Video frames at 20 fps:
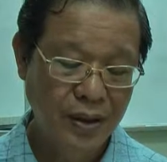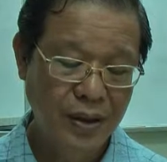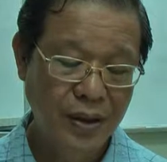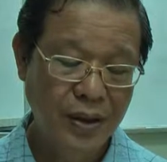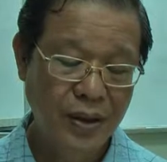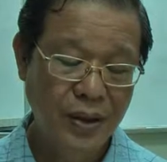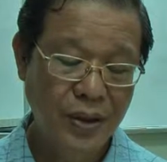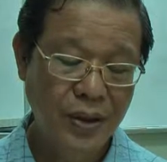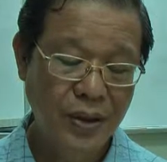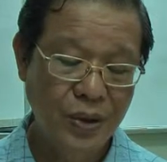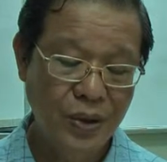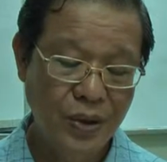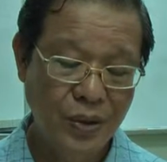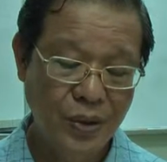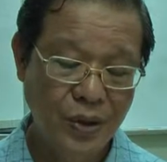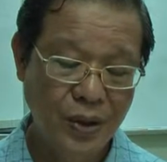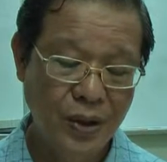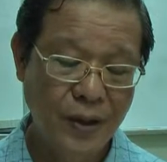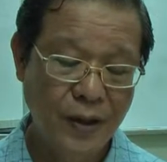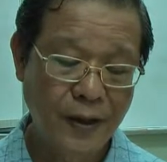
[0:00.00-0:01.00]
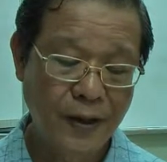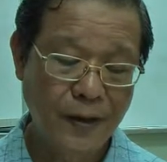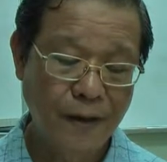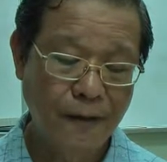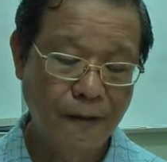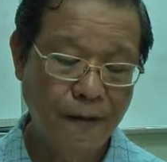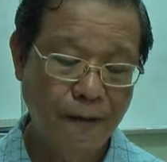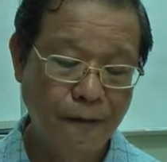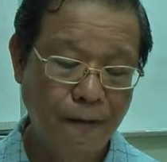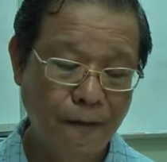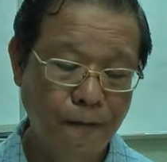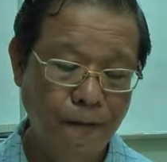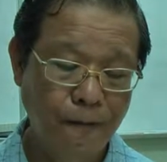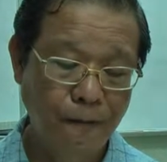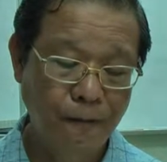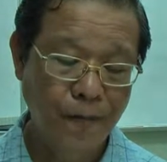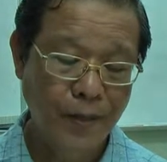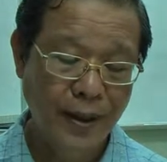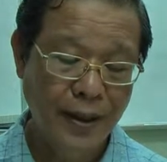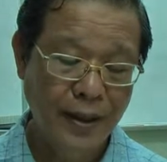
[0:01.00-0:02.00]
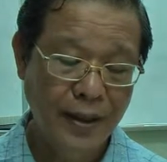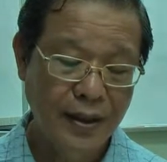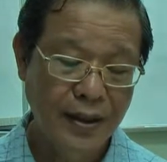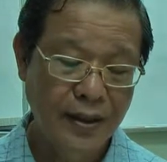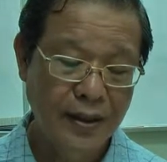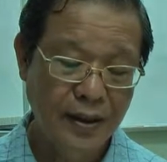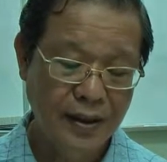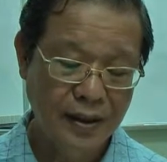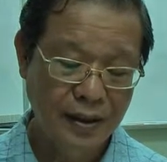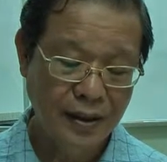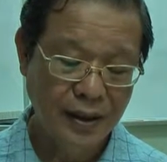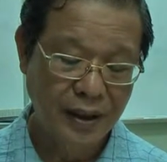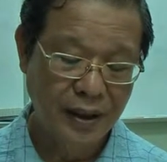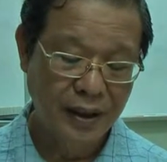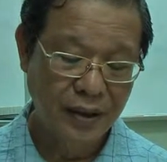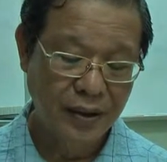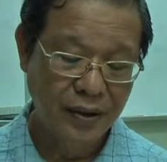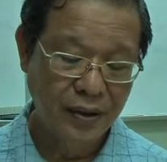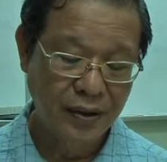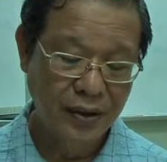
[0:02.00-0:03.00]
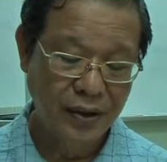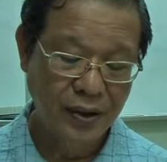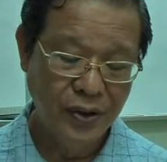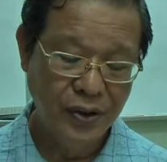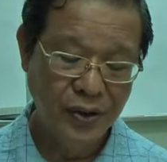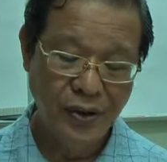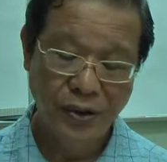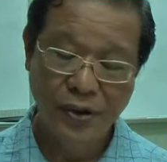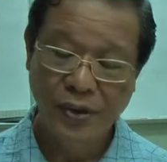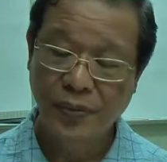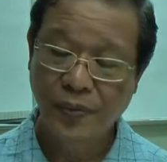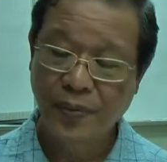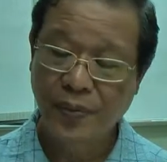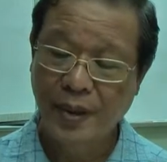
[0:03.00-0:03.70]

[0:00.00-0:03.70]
So there's a second knowledge,